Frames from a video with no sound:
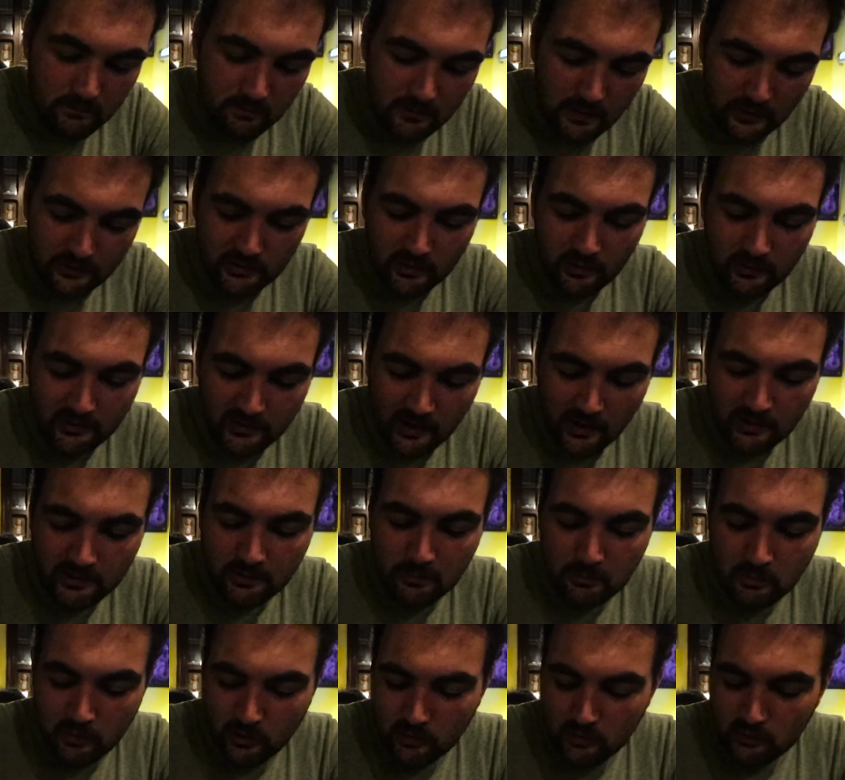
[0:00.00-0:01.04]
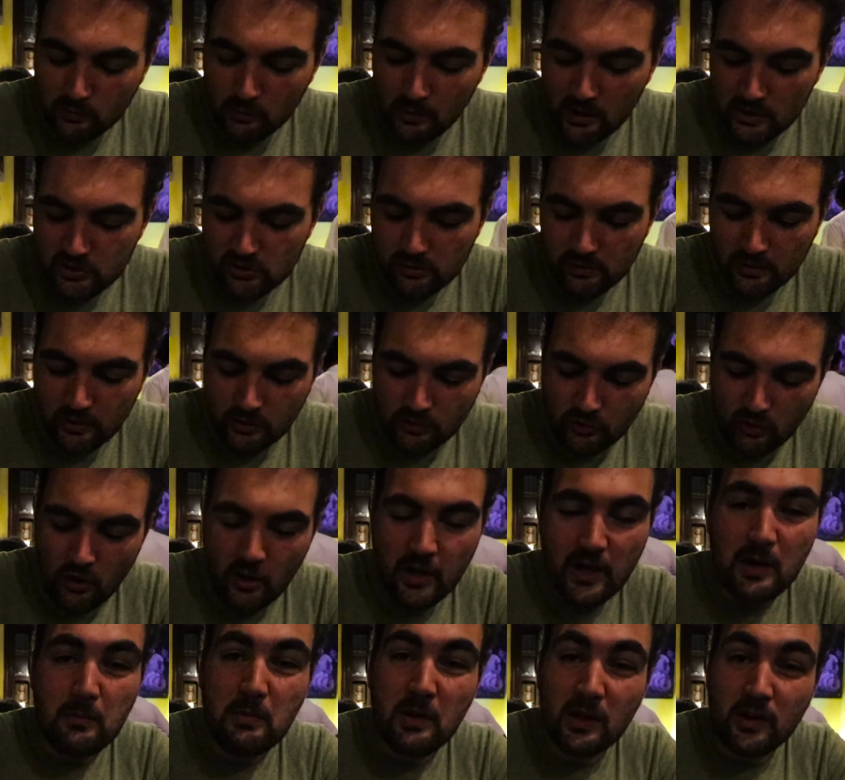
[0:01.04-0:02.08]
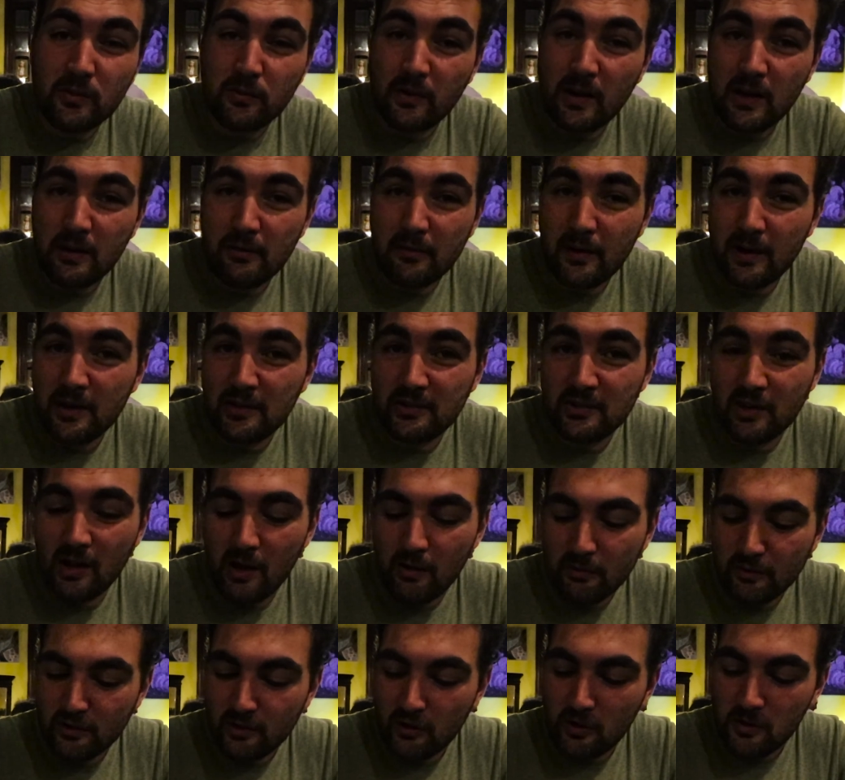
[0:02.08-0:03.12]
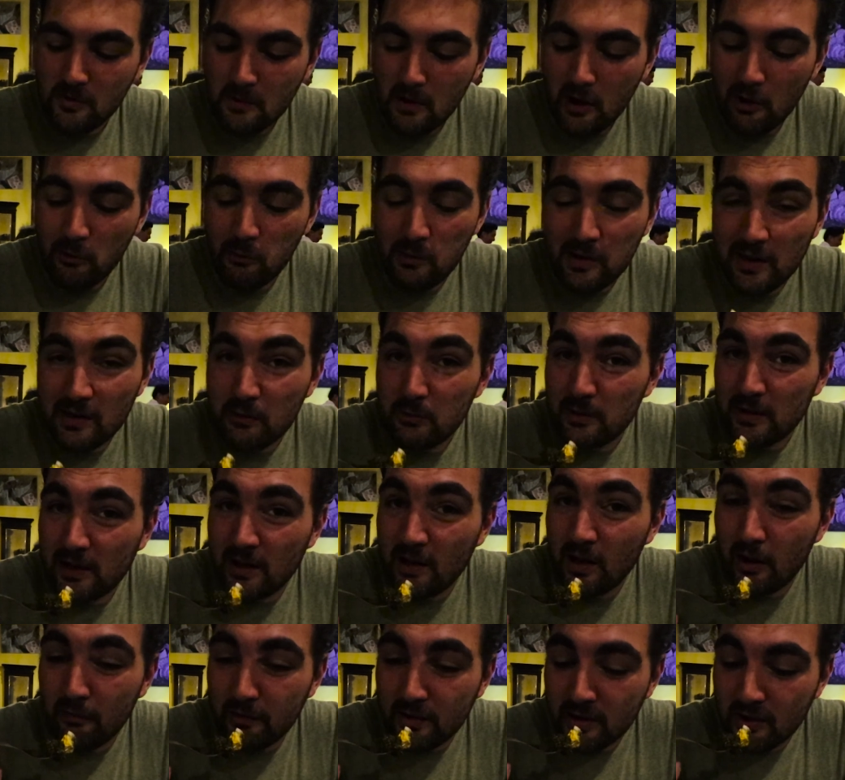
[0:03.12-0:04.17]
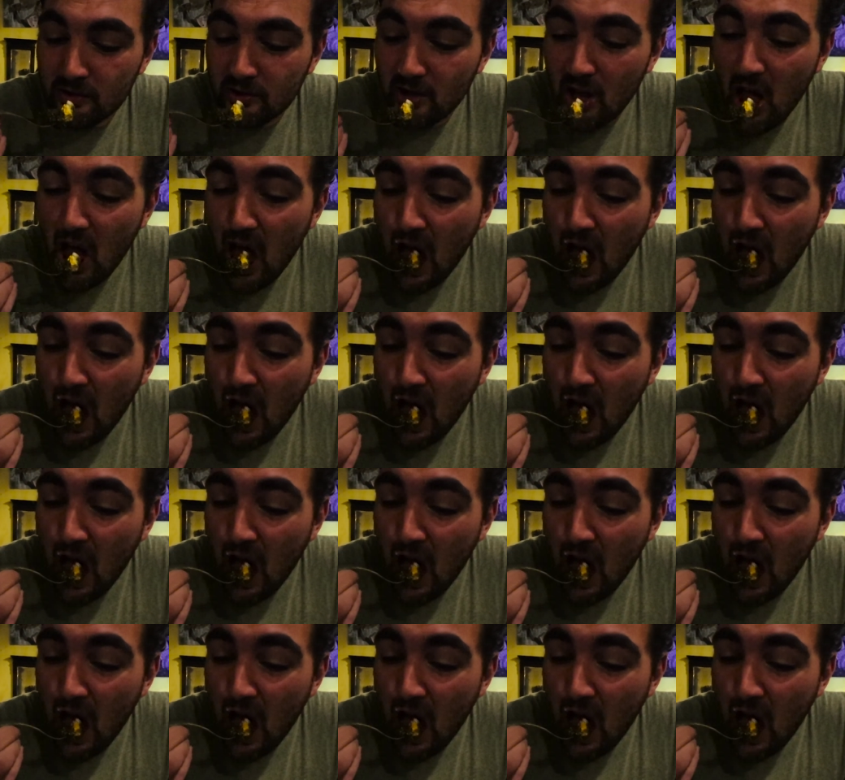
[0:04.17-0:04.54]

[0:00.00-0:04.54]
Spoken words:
There's still some good structure in the turkey, but it's very soft. So I'm really loving this.